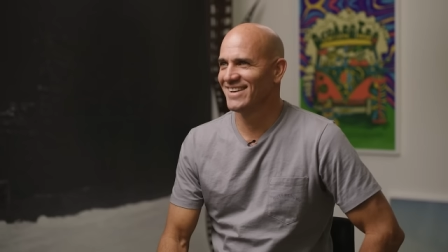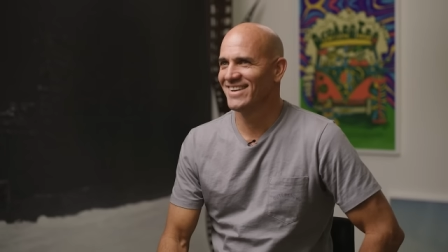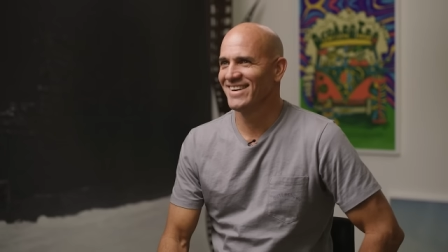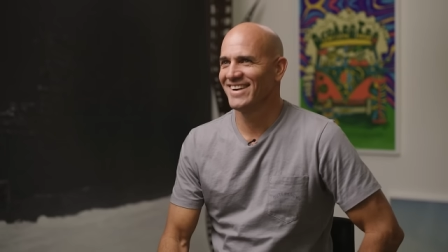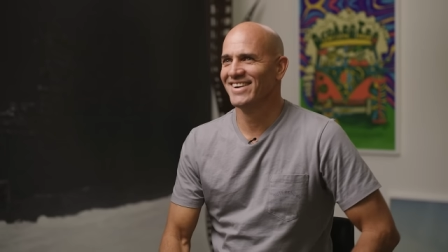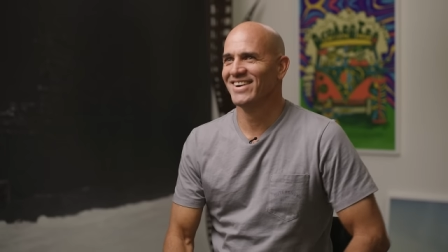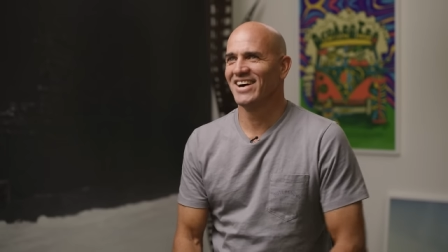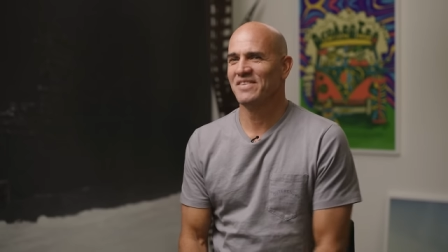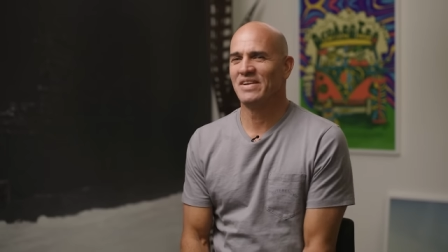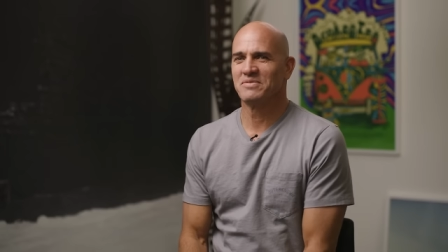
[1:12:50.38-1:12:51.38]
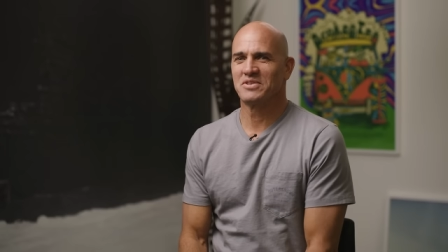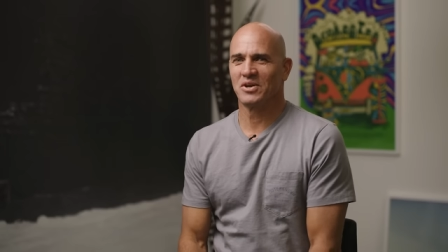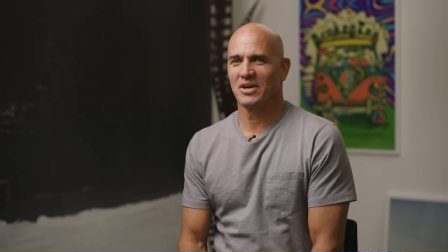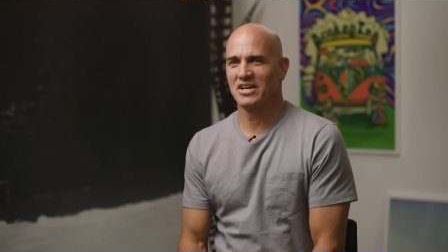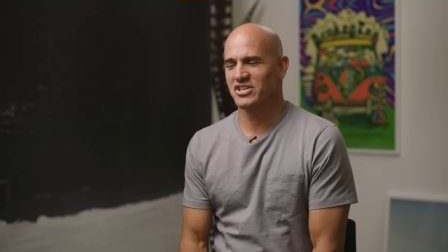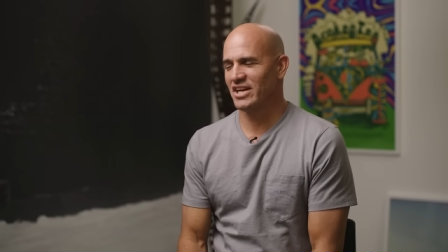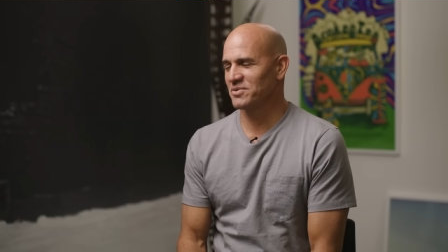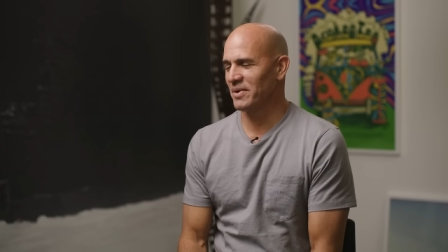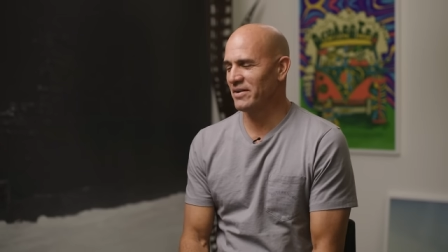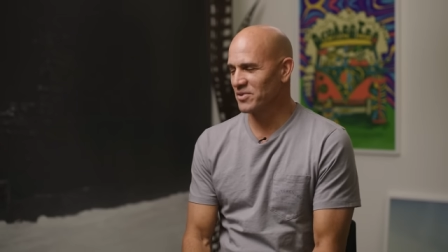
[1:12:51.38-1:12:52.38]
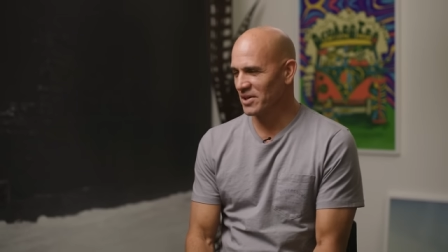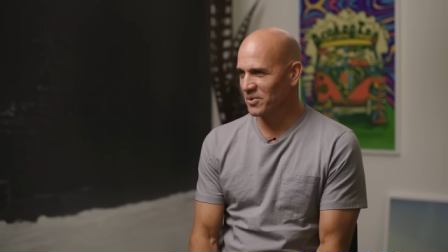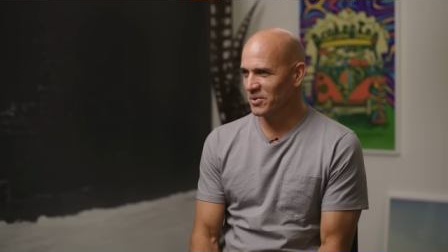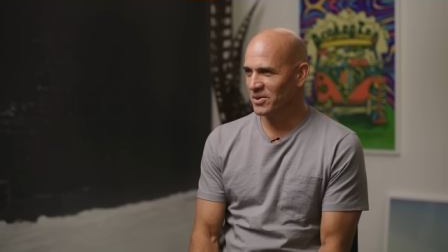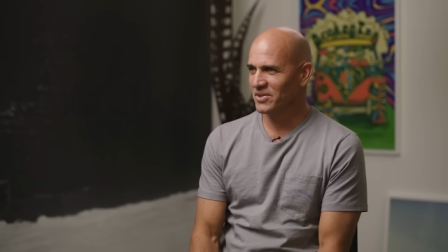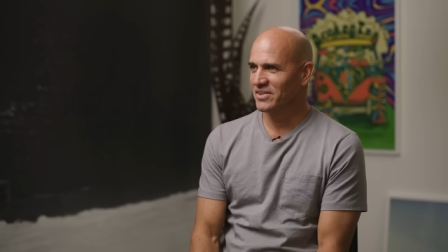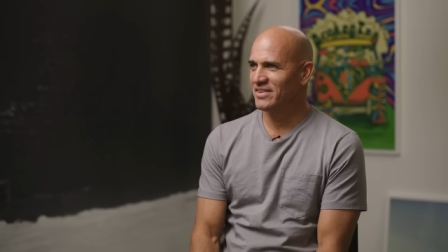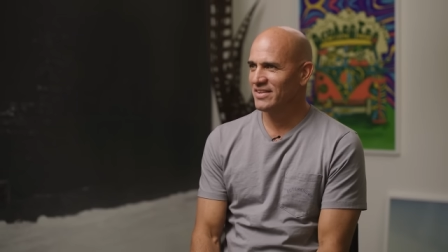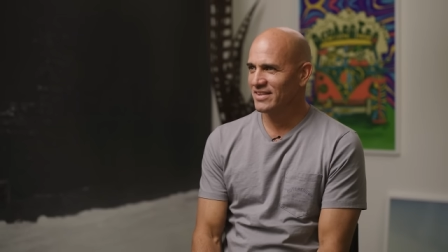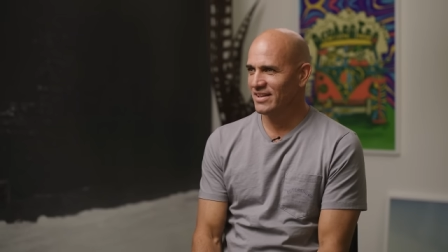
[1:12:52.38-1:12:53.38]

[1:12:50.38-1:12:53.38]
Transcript: Oh, I don't know. I mean, I'm still going to chase waves around the world.